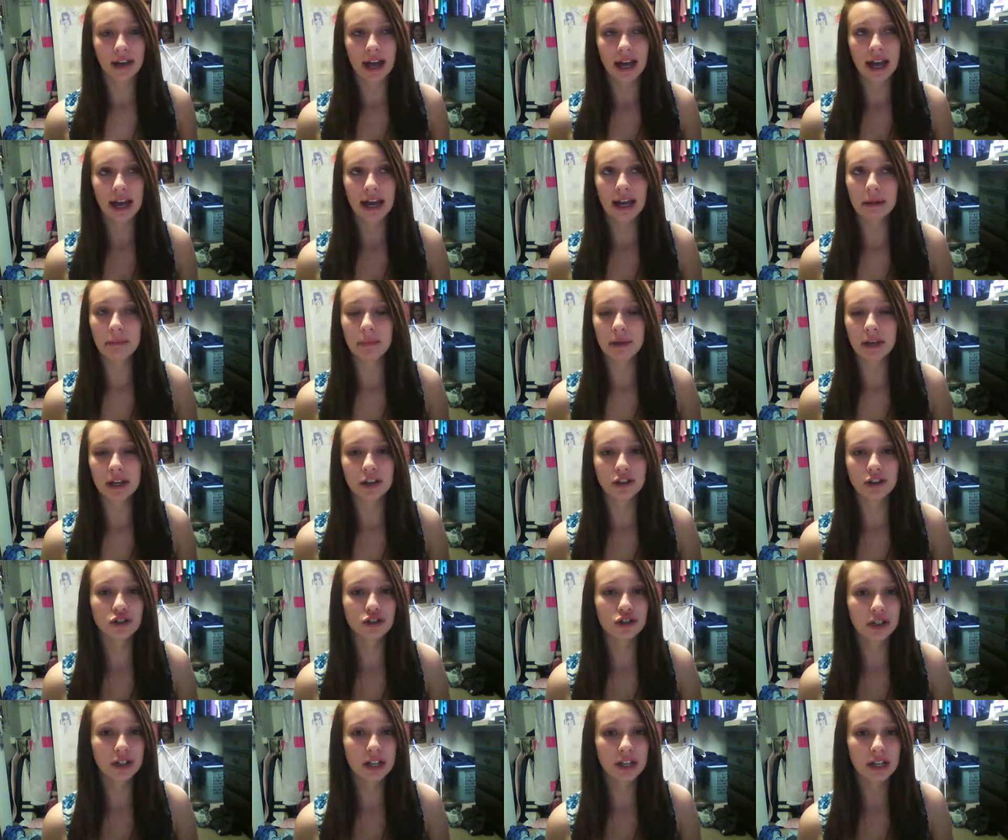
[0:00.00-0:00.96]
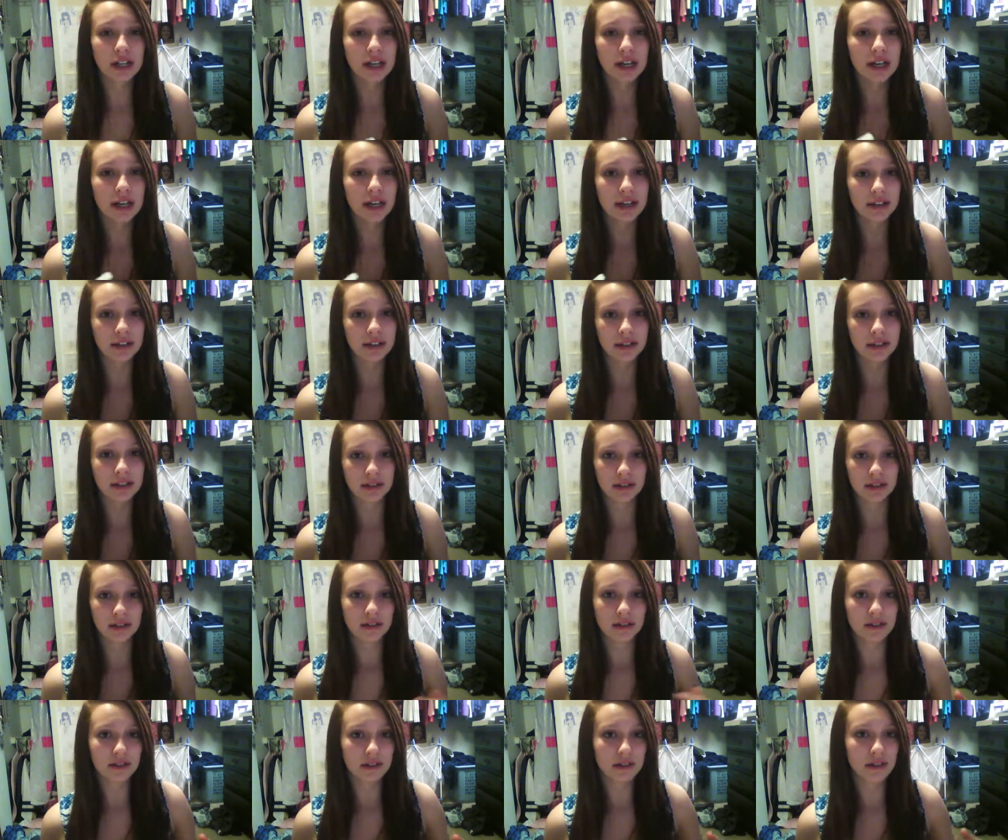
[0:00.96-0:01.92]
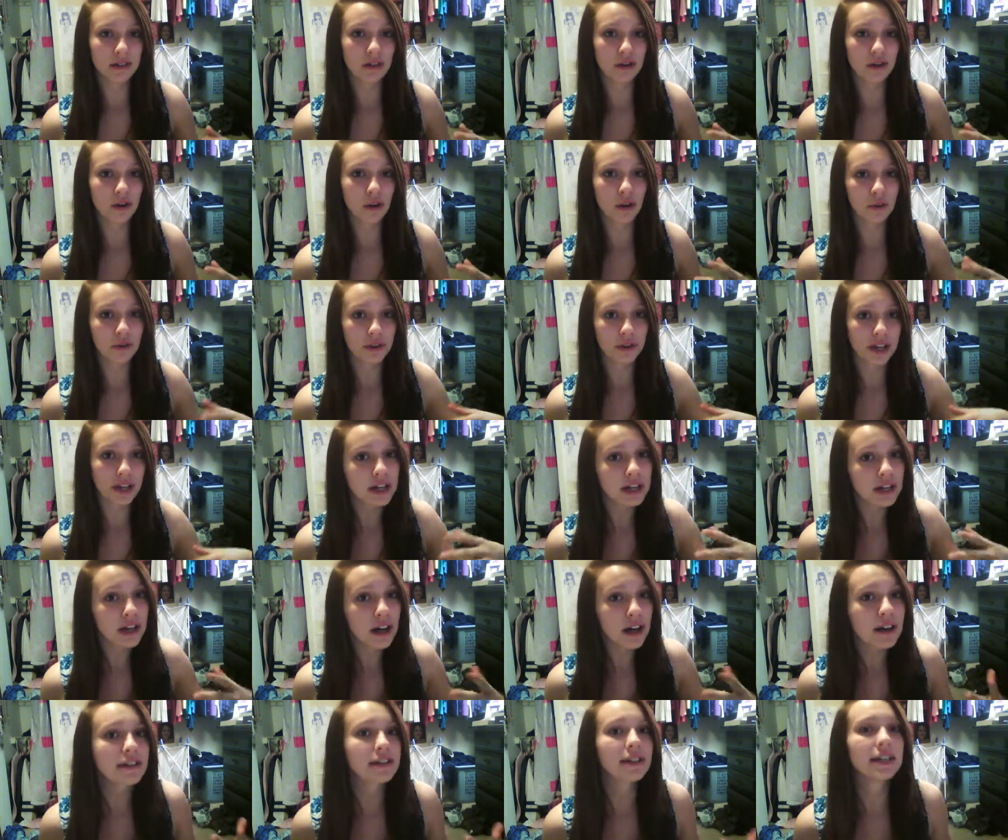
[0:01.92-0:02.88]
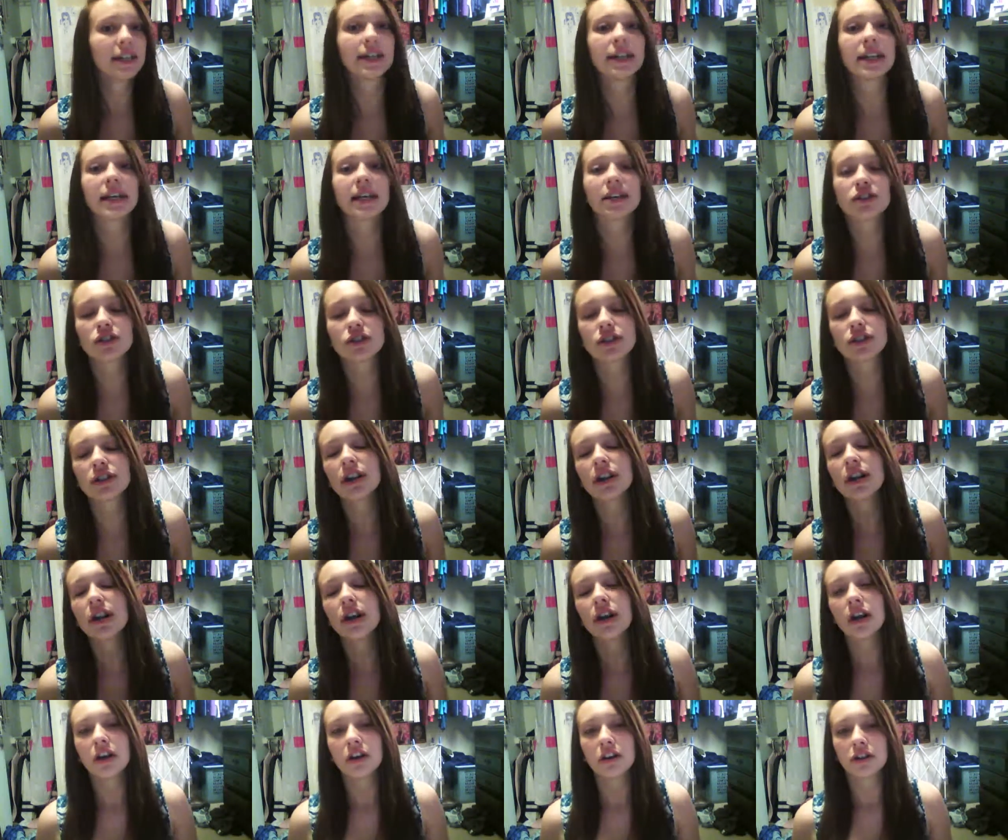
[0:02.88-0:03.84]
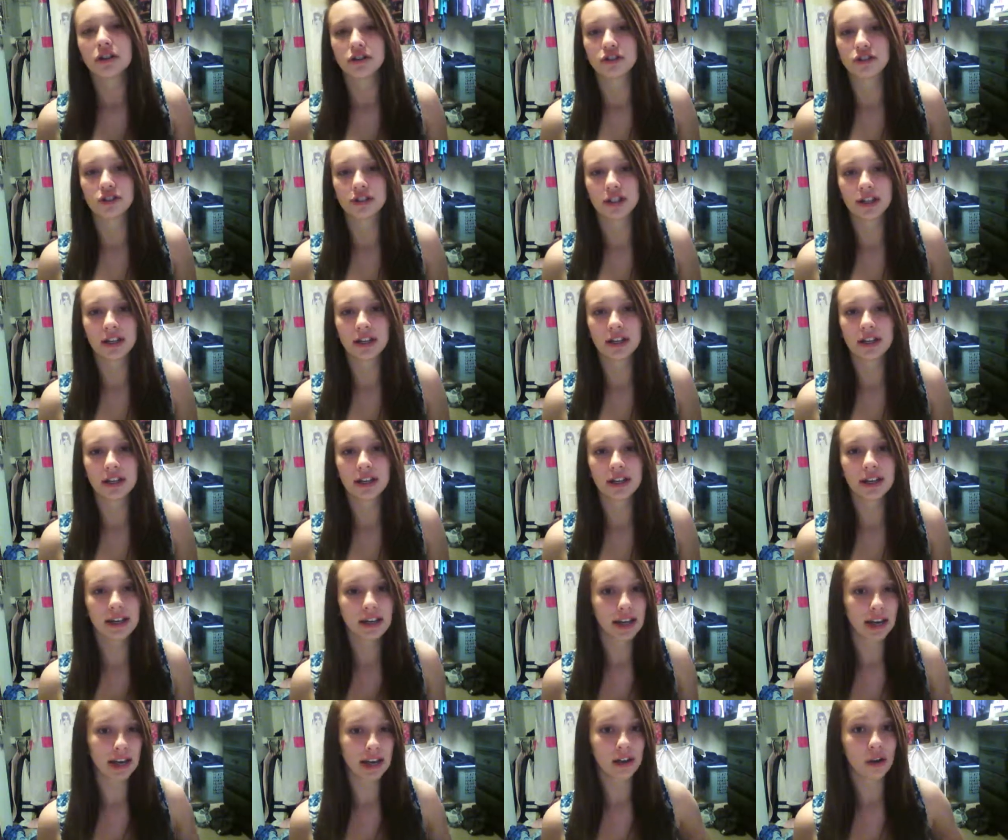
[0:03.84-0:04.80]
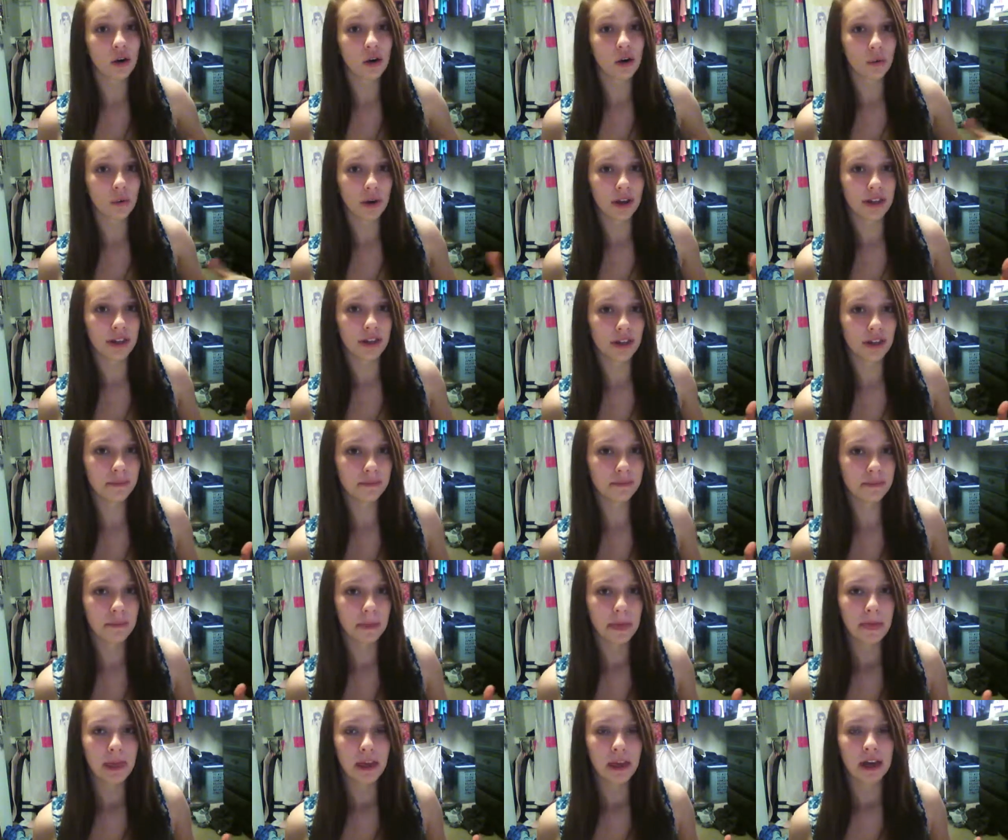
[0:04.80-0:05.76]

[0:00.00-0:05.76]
and because she is still only a young teenager, she can't go with him,